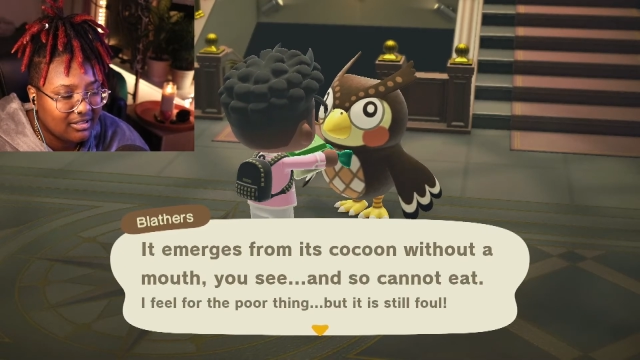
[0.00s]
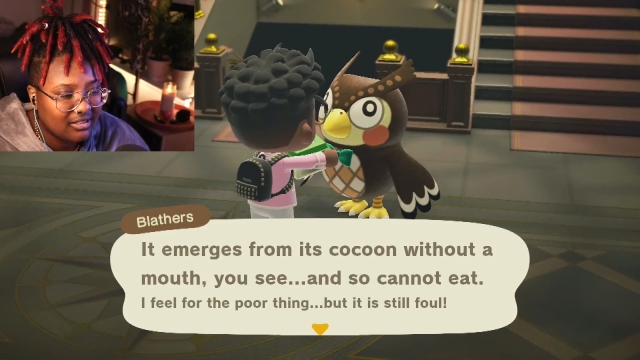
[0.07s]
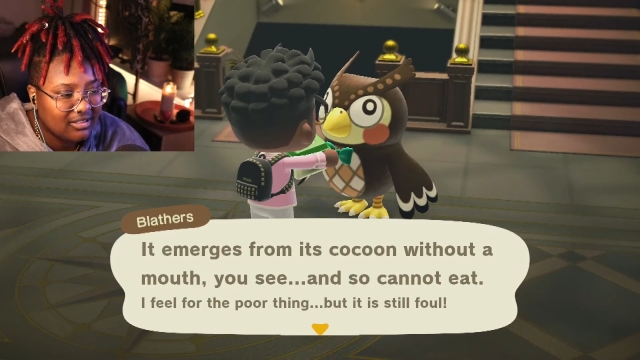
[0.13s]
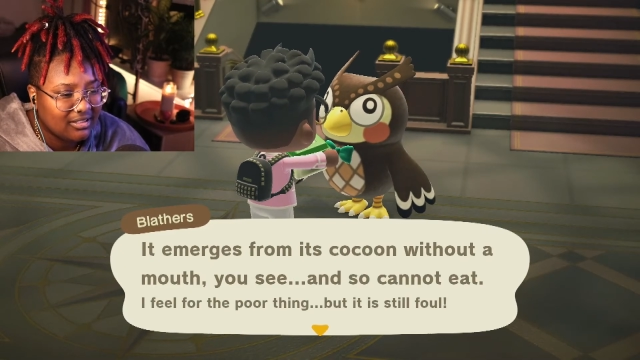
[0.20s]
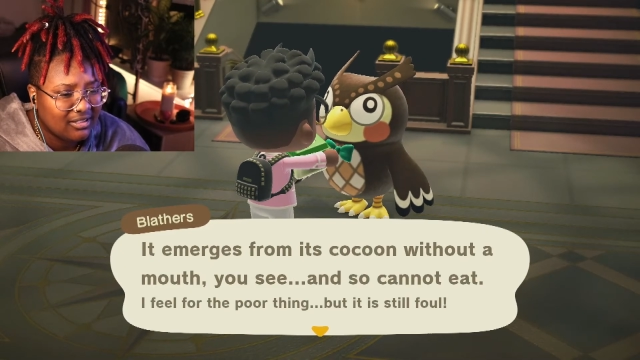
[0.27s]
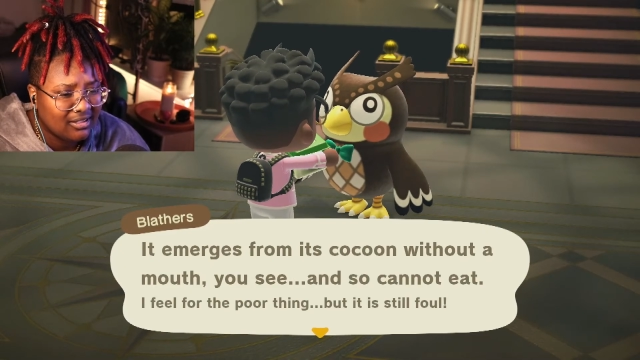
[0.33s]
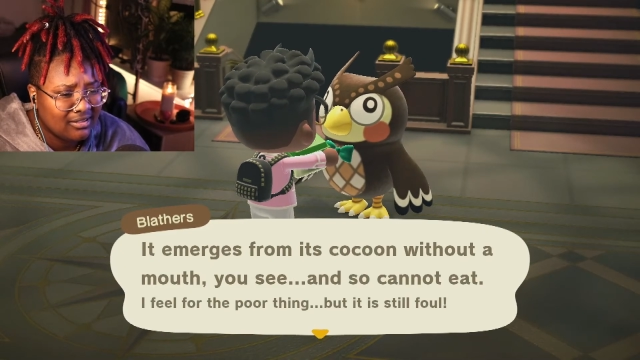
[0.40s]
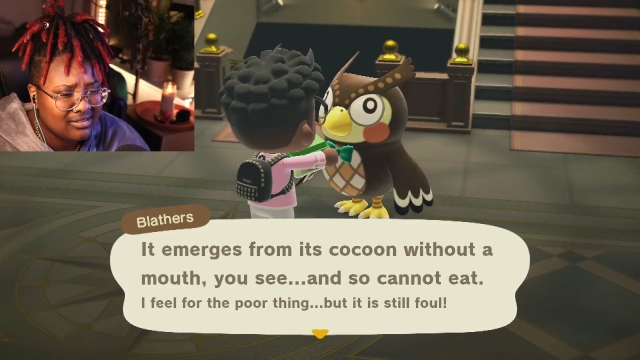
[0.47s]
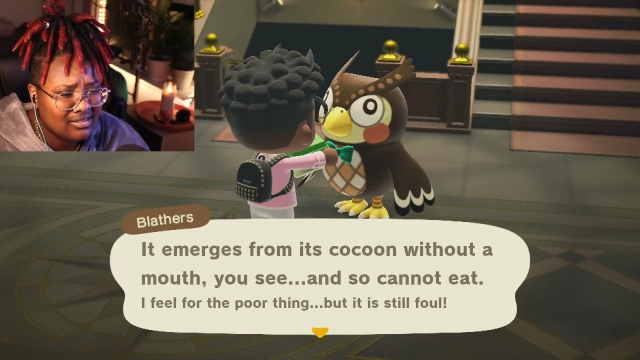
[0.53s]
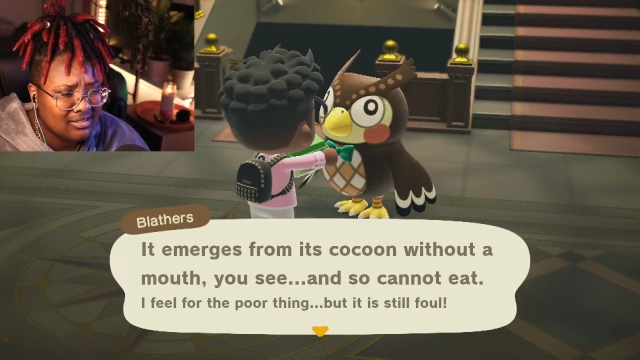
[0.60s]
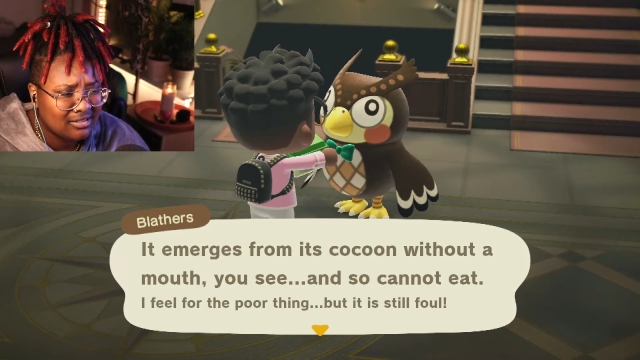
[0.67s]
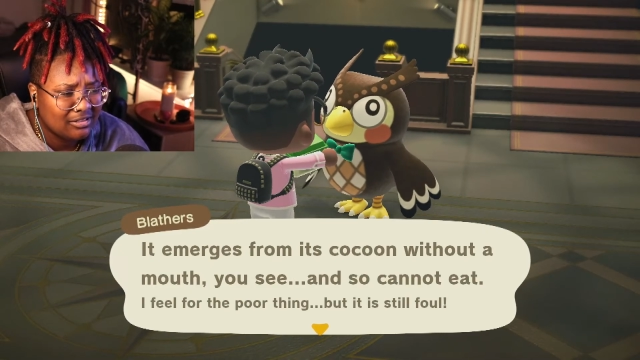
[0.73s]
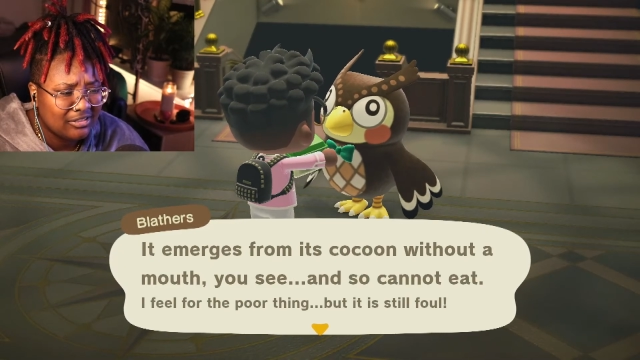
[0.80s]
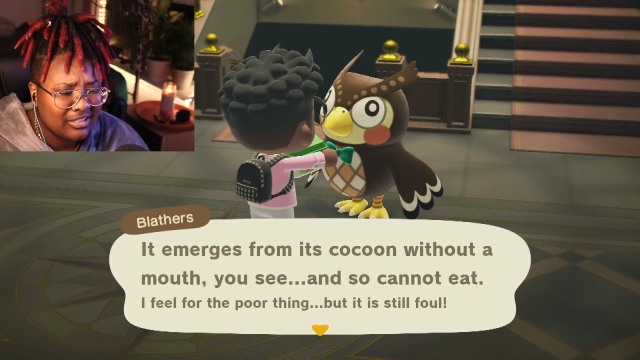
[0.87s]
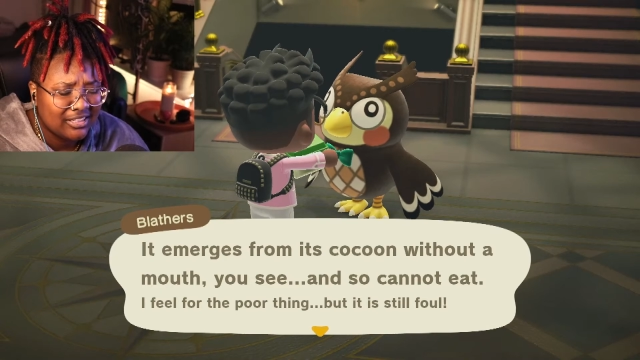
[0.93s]
and so
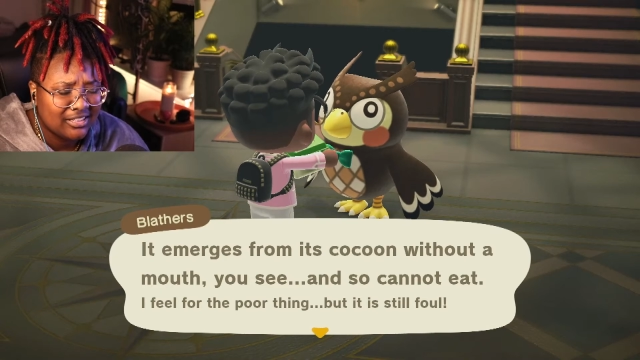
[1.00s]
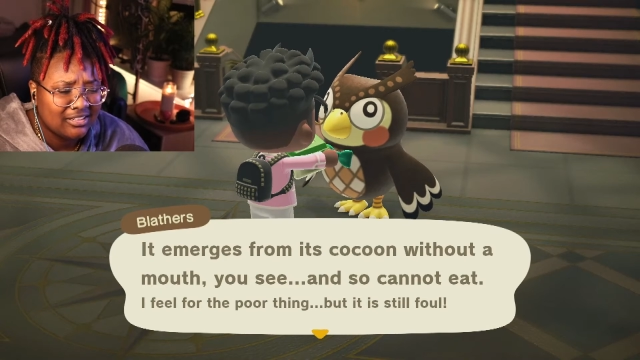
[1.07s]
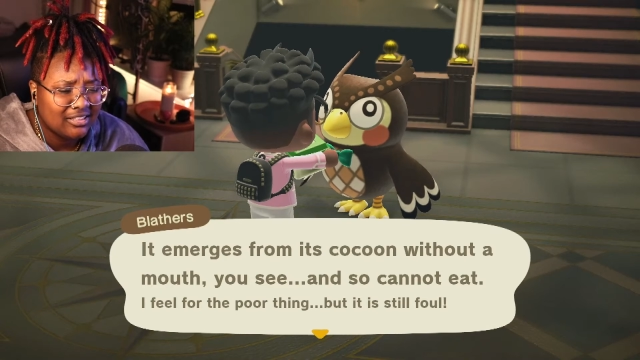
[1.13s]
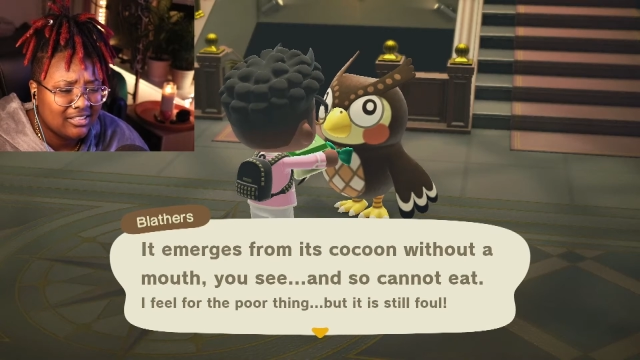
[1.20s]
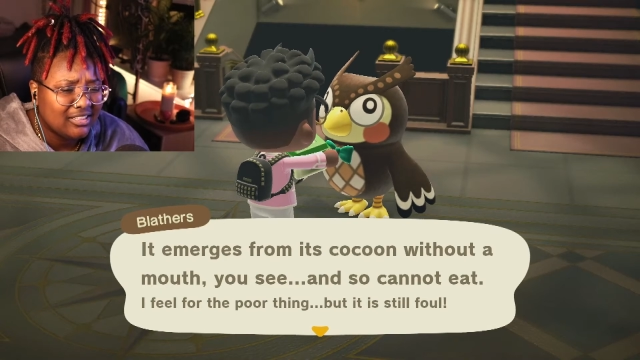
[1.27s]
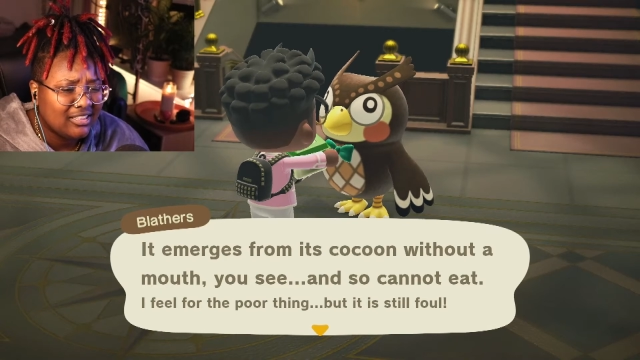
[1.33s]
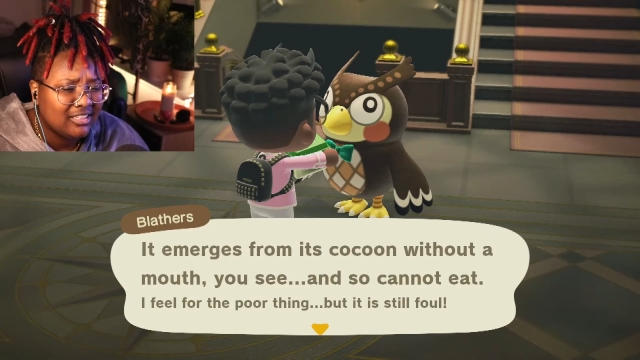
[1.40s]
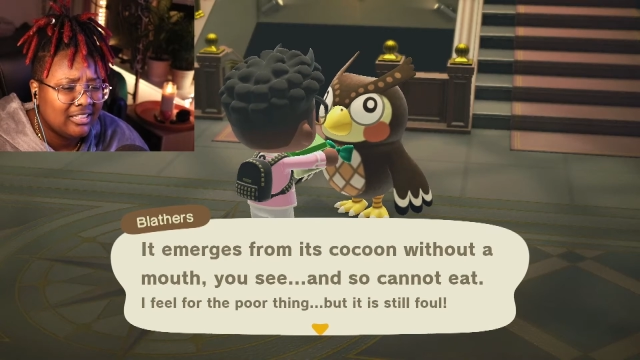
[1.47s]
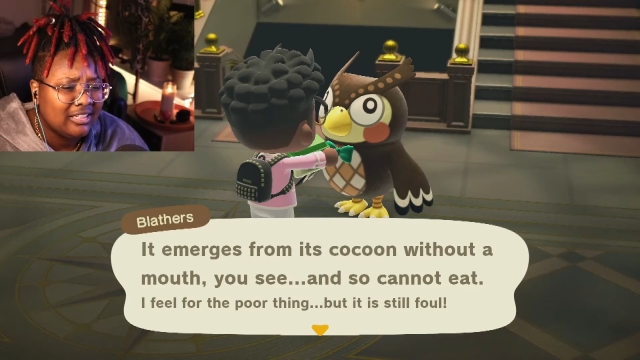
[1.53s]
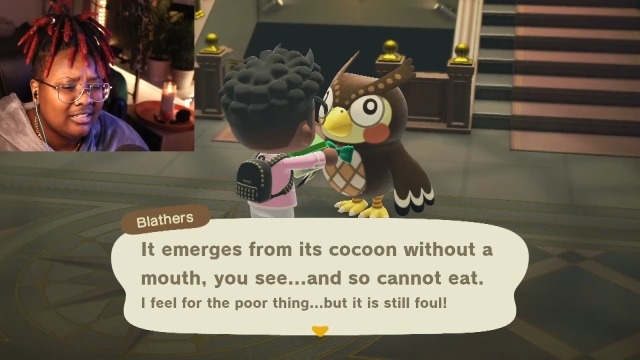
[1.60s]
cannot eat.